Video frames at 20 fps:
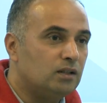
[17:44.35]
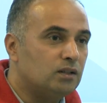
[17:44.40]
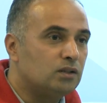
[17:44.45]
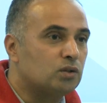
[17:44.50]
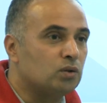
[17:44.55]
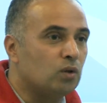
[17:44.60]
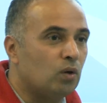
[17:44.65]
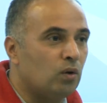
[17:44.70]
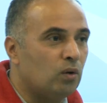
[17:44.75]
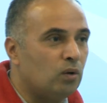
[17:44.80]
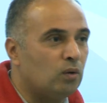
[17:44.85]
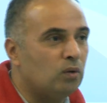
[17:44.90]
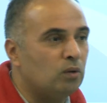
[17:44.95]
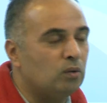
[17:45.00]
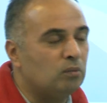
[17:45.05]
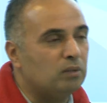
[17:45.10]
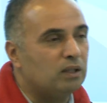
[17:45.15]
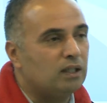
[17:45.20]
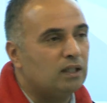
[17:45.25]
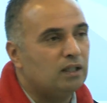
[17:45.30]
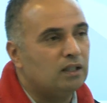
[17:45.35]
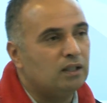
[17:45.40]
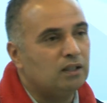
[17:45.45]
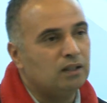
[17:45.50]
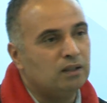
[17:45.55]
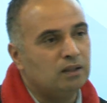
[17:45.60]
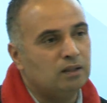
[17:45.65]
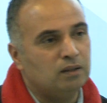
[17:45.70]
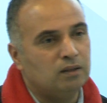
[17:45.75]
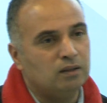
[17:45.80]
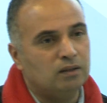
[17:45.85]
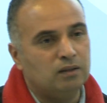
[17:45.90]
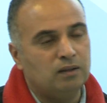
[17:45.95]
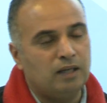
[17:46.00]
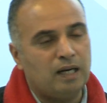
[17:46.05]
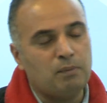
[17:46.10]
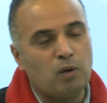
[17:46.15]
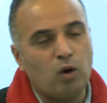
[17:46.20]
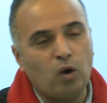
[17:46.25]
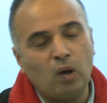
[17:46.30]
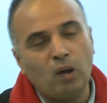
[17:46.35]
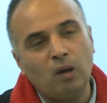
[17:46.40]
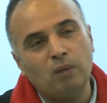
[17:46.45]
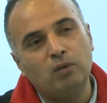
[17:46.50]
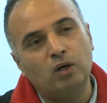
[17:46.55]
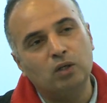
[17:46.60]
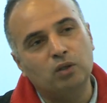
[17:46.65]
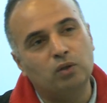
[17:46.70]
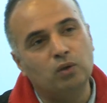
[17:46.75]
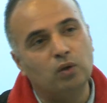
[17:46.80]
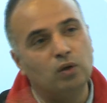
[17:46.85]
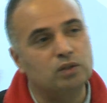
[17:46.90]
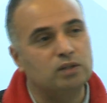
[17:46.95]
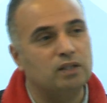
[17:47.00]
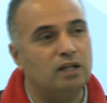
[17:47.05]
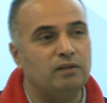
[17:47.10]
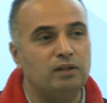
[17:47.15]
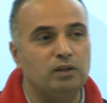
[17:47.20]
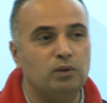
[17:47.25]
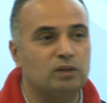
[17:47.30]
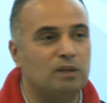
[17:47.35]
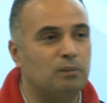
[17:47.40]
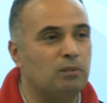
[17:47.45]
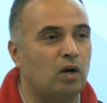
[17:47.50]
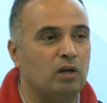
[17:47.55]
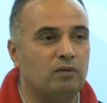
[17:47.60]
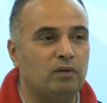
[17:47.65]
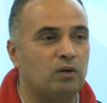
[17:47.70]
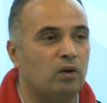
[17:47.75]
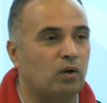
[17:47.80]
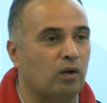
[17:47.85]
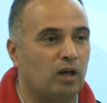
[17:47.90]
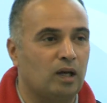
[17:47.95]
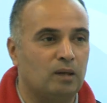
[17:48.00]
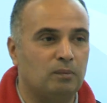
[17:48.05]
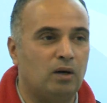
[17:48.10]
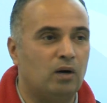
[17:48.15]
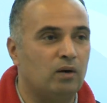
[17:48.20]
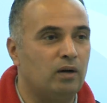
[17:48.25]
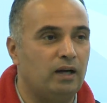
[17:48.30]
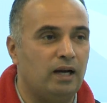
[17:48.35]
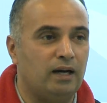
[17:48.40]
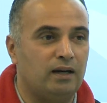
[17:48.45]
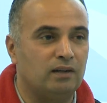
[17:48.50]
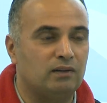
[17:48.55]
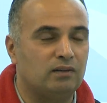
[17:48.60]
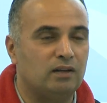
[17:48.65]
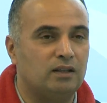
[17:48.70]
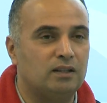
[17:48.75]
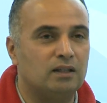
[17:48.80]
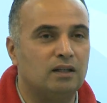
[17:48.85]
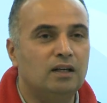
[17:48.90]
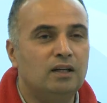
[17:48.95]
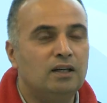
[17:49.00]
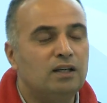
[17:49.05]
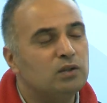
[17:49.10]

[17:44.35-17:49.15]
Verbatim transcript: So uh, I'm talking about gross revenues. I'm not even talking about net, etc.